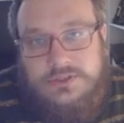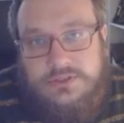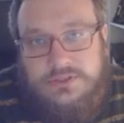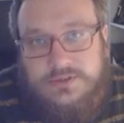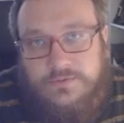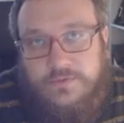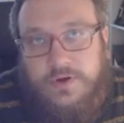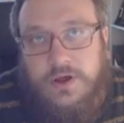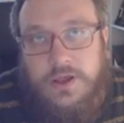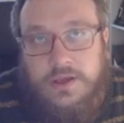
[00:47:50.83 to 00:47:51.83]

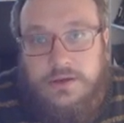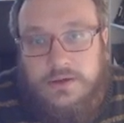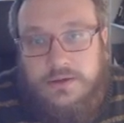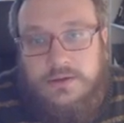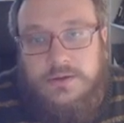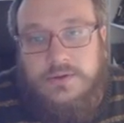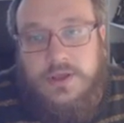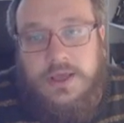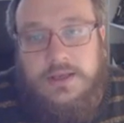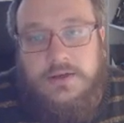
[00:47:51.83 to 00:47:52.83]
divine the
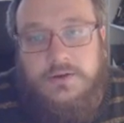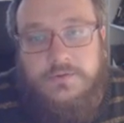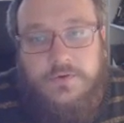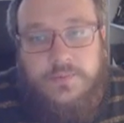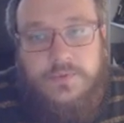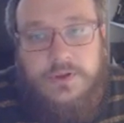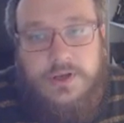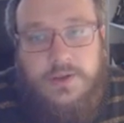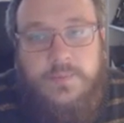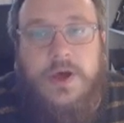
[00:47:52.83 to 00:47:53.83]
handle from the
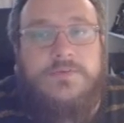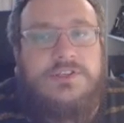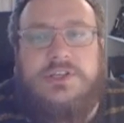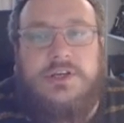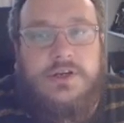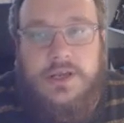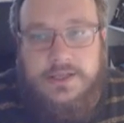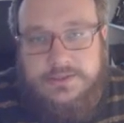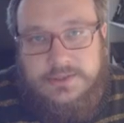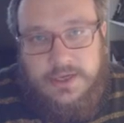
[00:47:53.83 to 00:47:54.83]
name, but I've decided
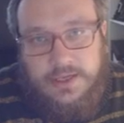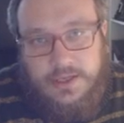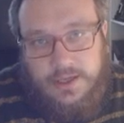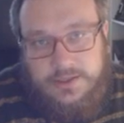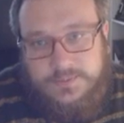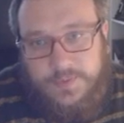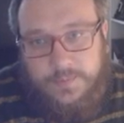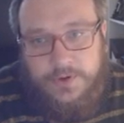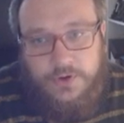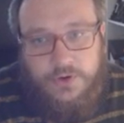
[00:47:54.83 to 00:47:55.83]
against that. In the end,
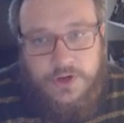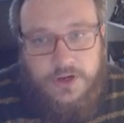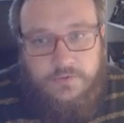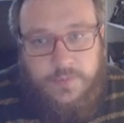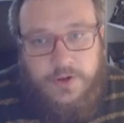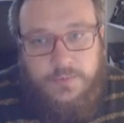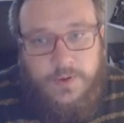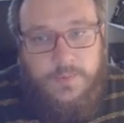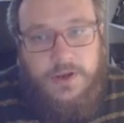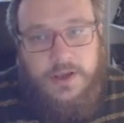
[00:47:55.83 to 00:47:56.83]
people are not going to have both.
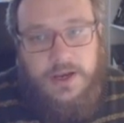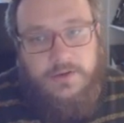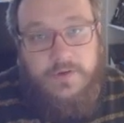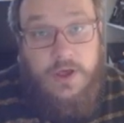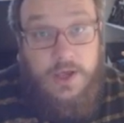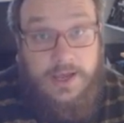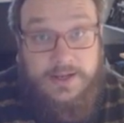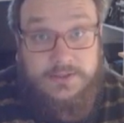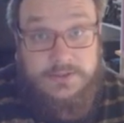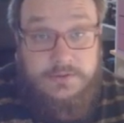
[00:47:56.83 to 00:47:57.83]
People are going to have a
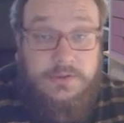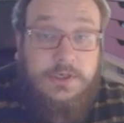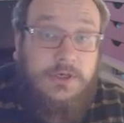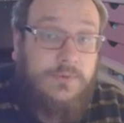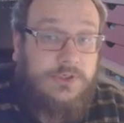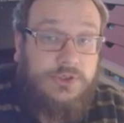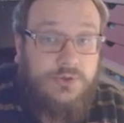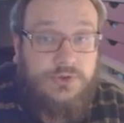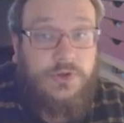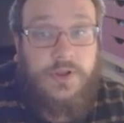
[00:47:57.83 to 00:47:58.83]
handle, which is
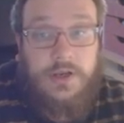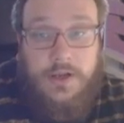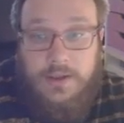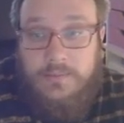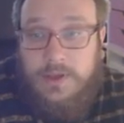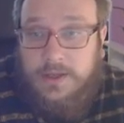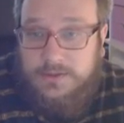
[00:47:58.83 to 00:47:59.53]
also their name, and